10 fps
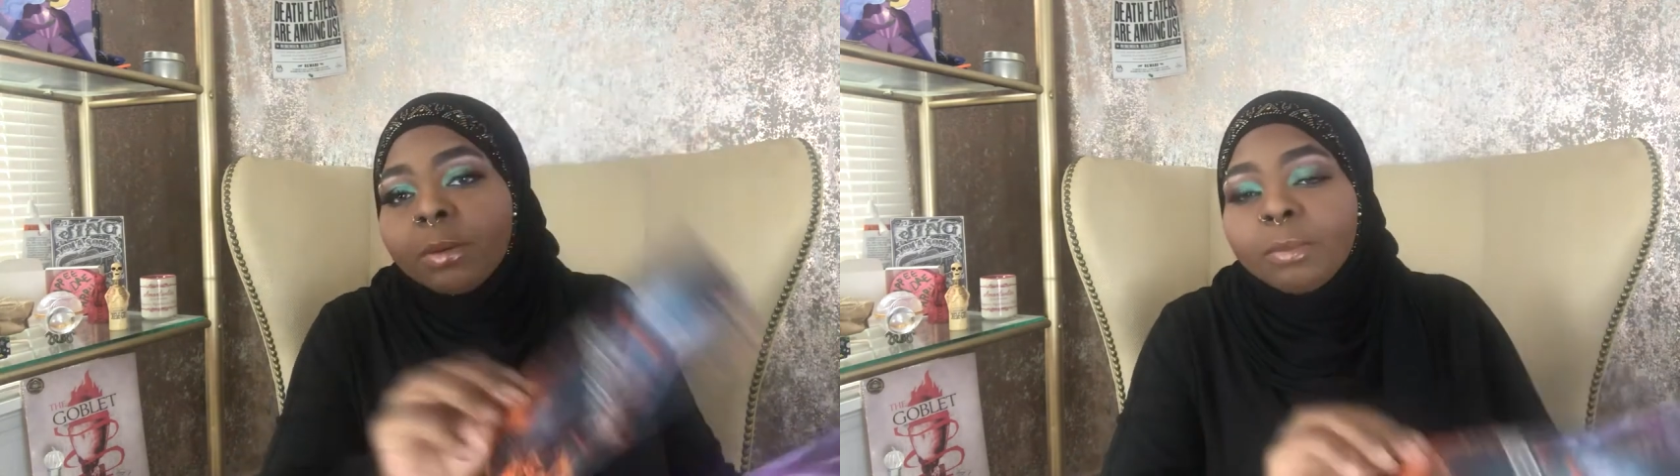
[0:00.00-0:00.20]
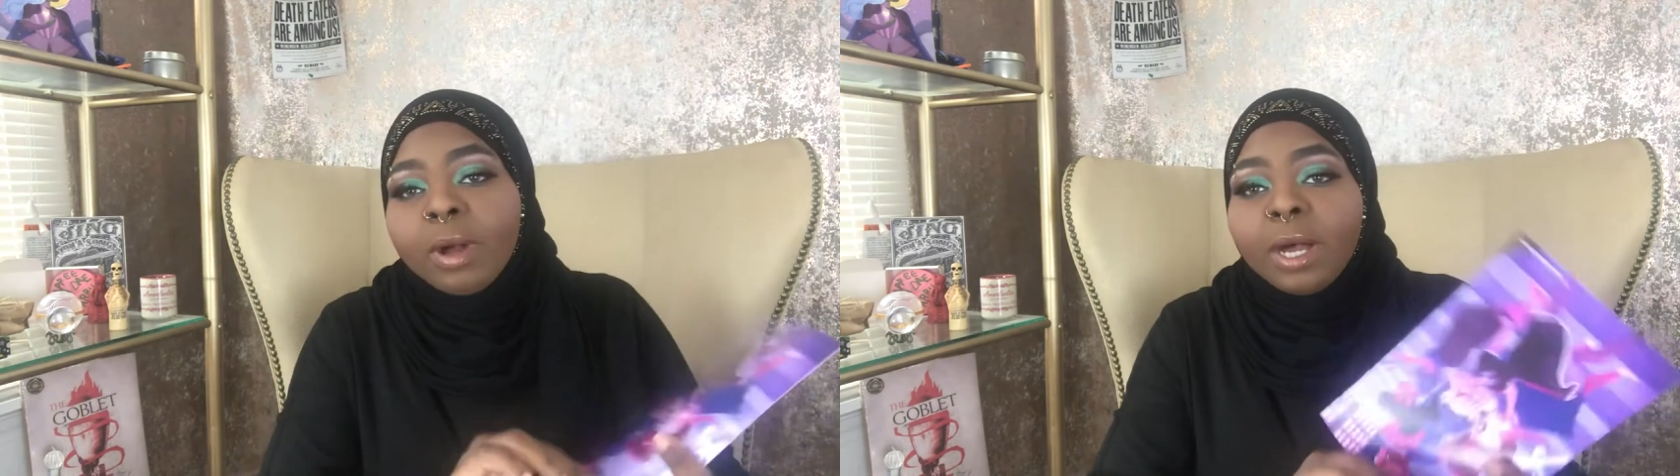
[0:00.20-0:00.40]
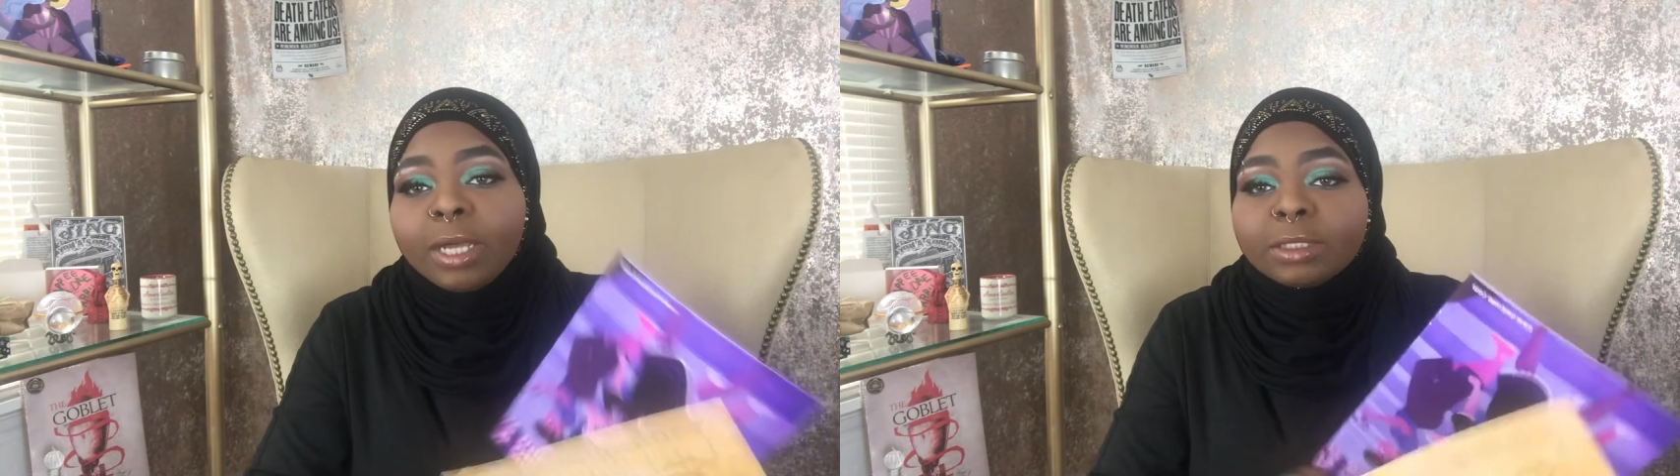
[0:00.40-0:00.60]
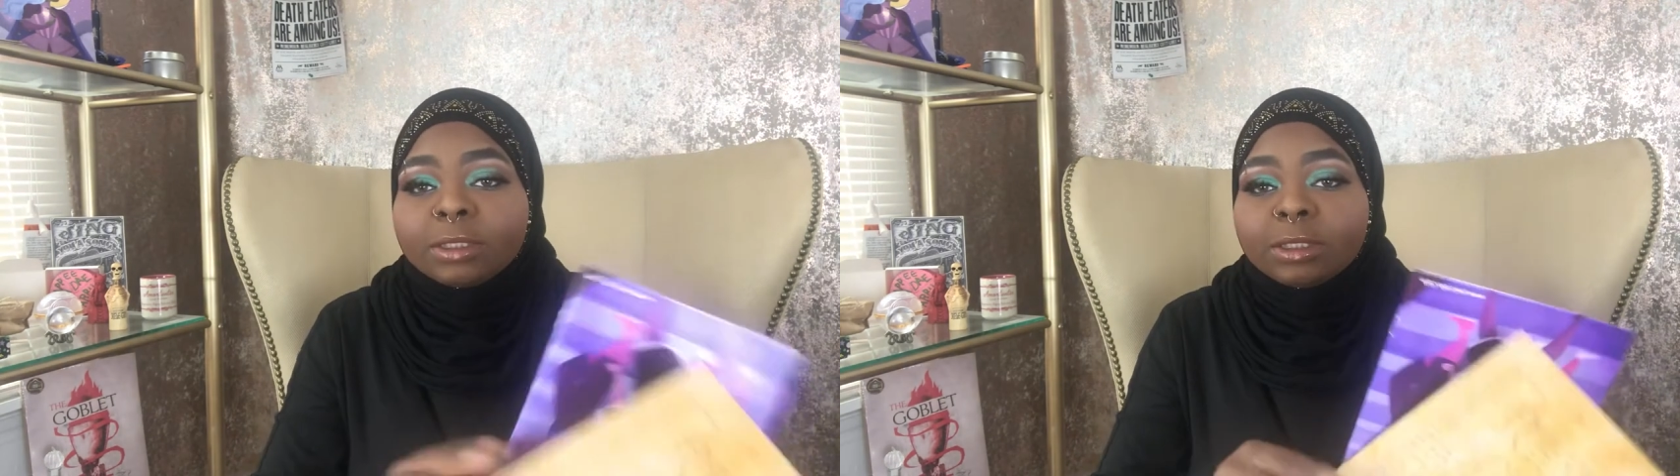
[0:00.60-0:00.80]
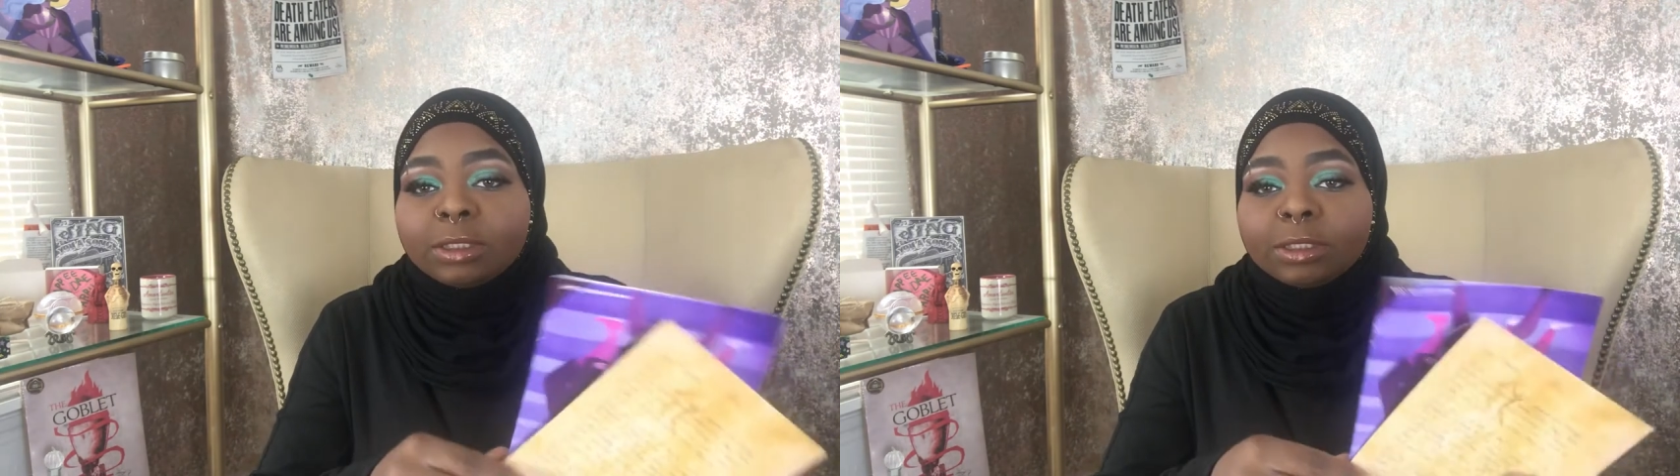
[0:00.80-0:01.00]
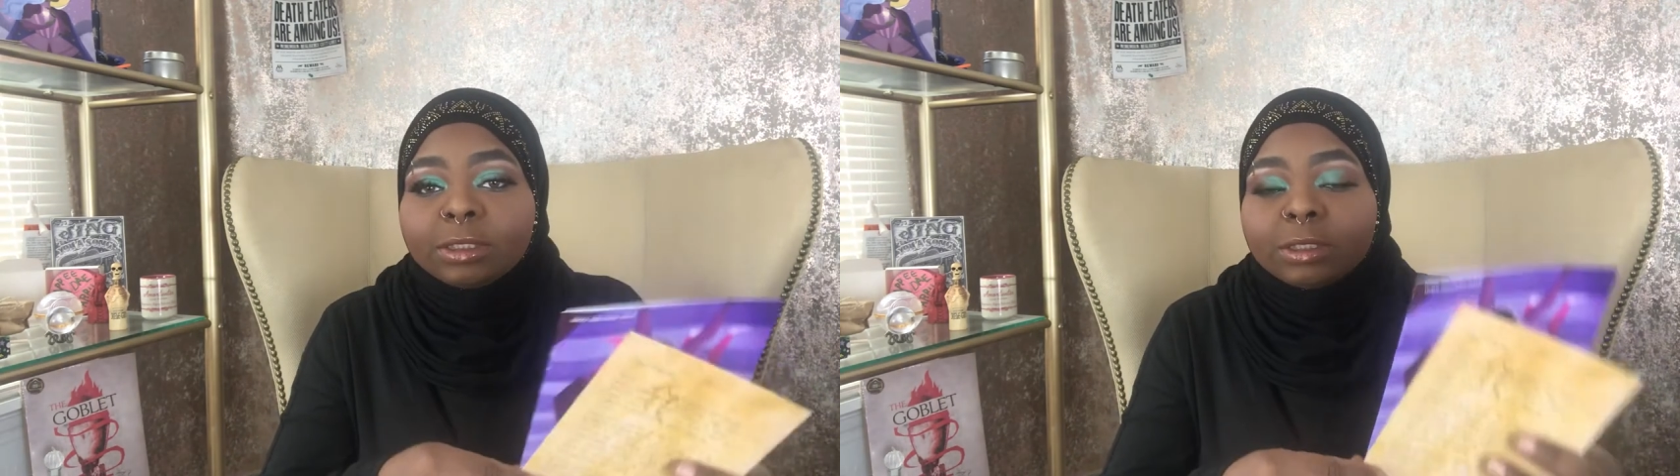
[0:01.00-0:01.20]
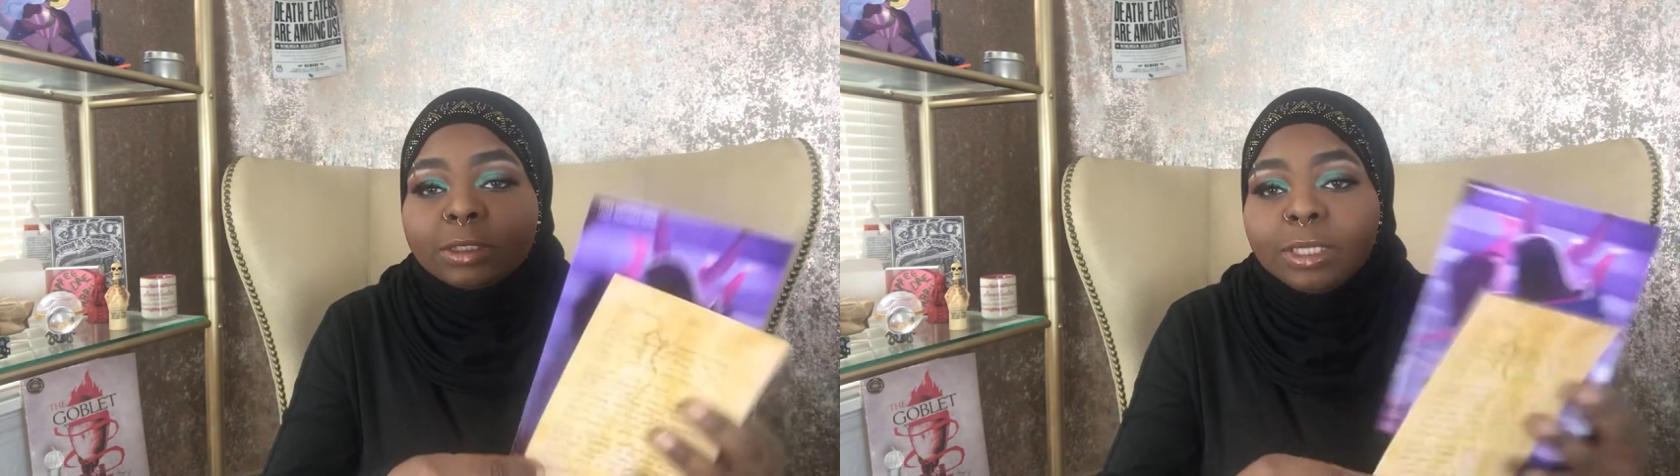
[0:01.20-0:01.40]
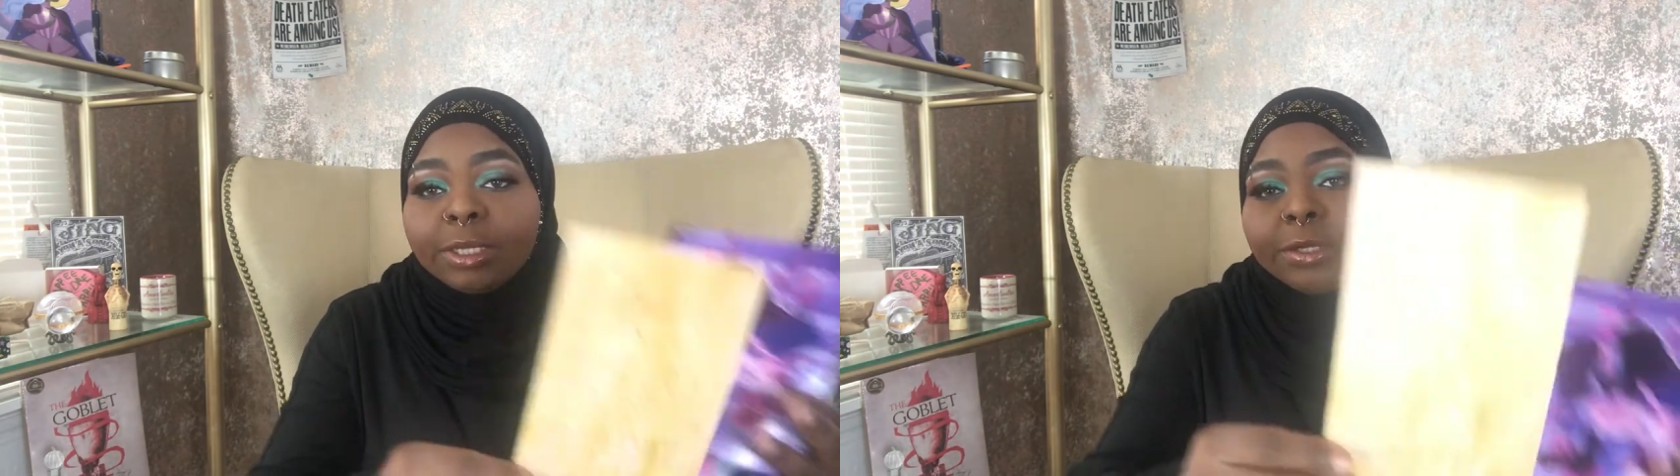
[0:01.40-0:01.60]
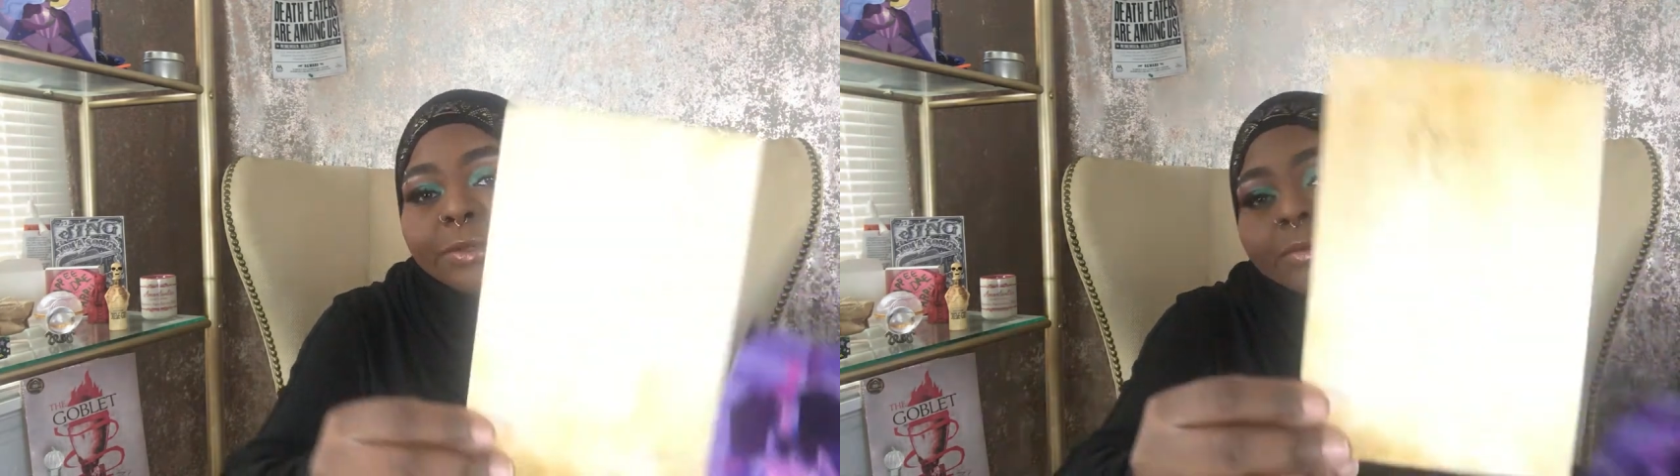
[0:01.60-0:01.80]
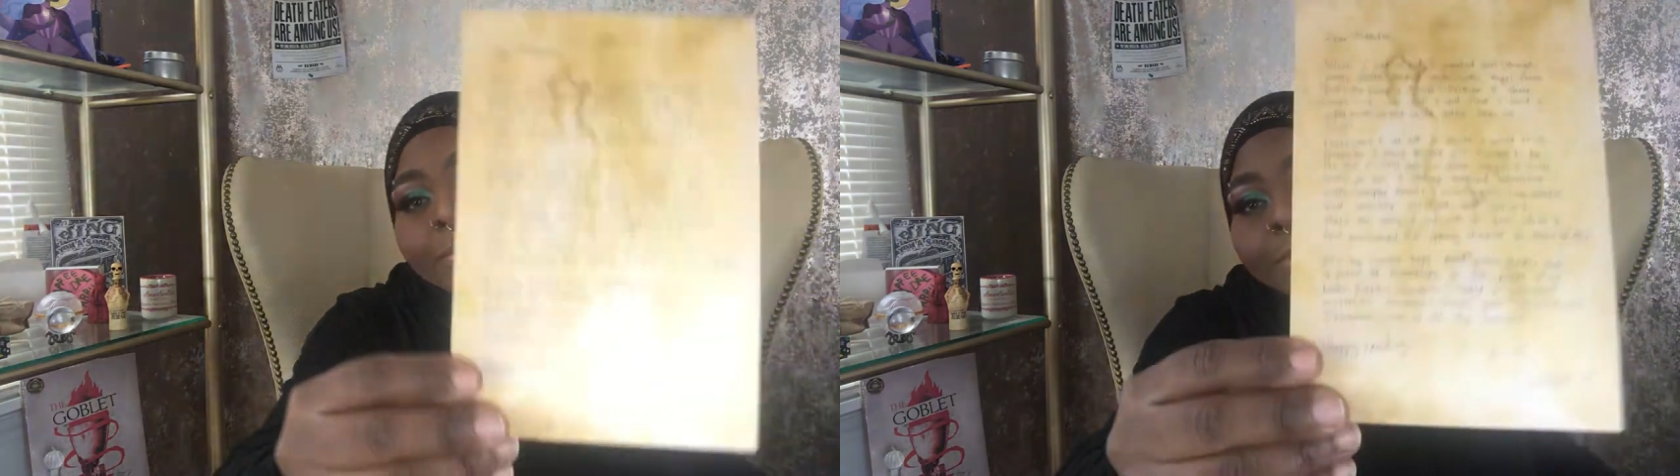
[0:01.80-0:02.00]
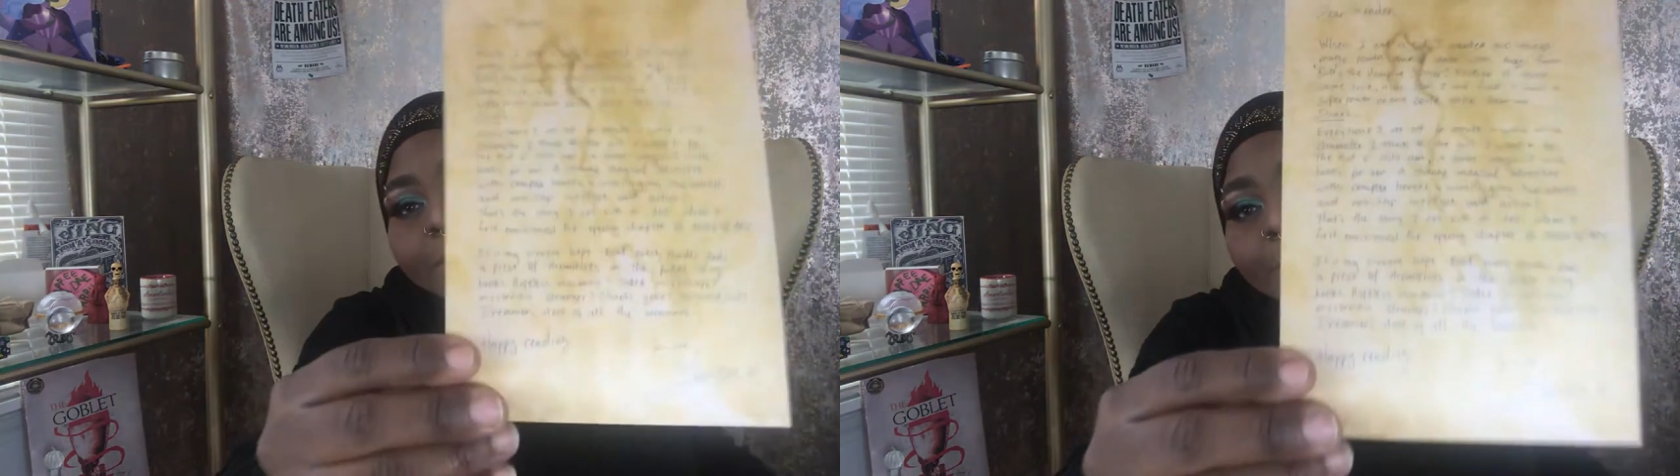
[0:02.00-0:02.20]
pause this and read